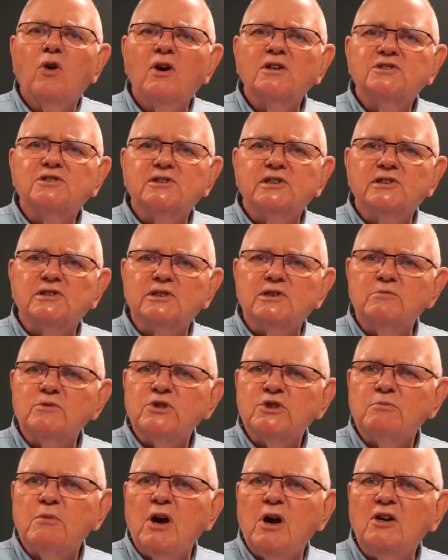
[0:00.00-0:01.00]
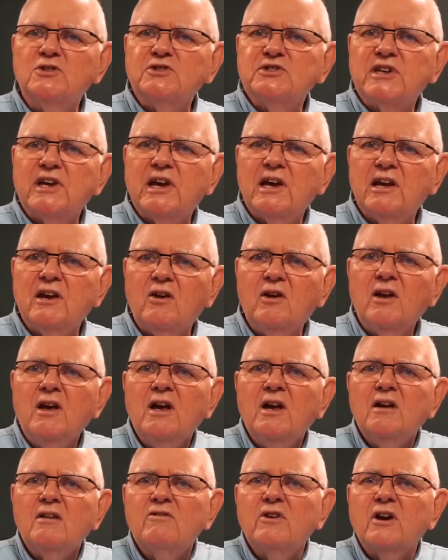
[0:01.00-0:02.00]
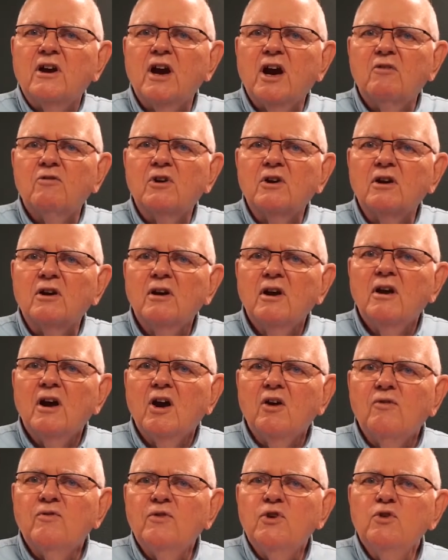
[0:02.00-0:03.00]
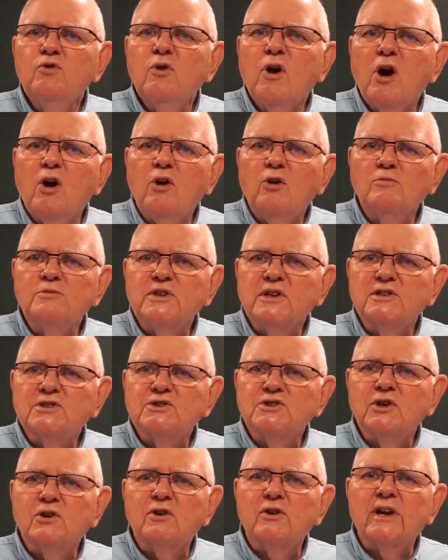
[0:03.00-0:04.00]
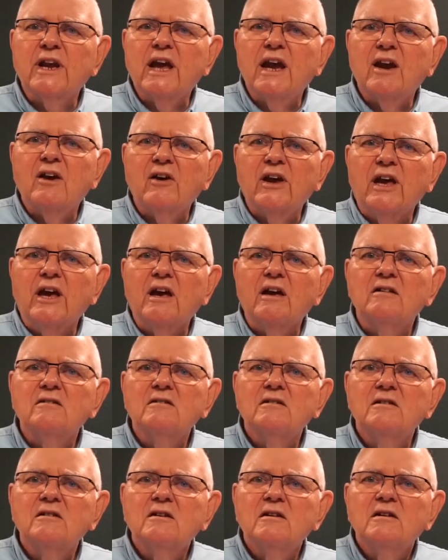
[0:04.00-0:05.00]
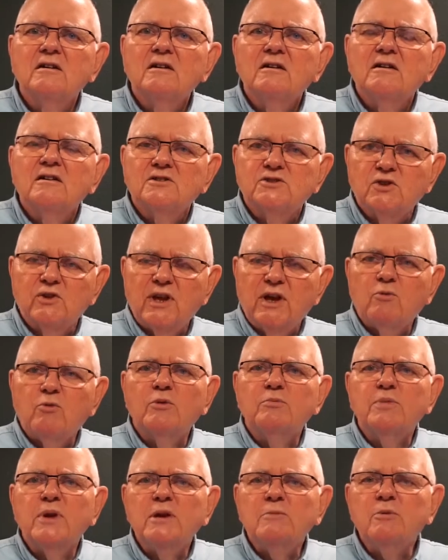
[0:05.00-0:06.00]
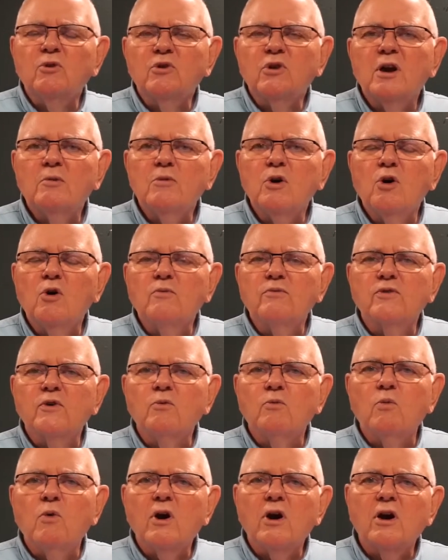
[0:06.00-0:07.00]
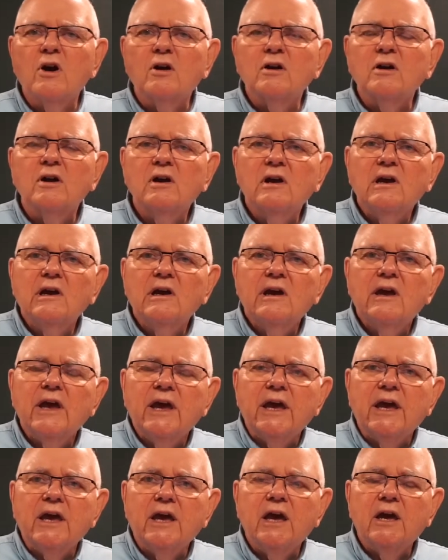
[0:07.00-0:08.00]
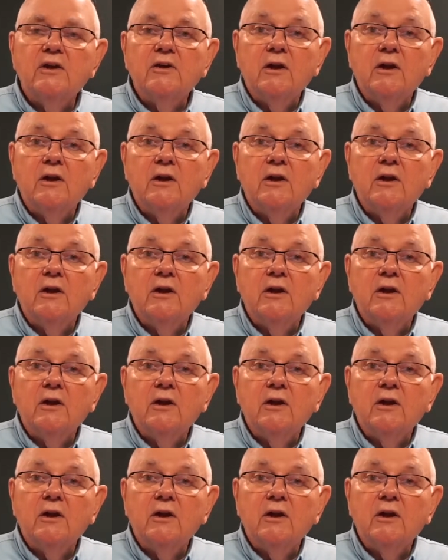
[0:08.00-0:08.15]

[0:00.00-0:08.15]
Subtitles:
system, small scale, to cover a few homes in a certain area, so that when people come home from work and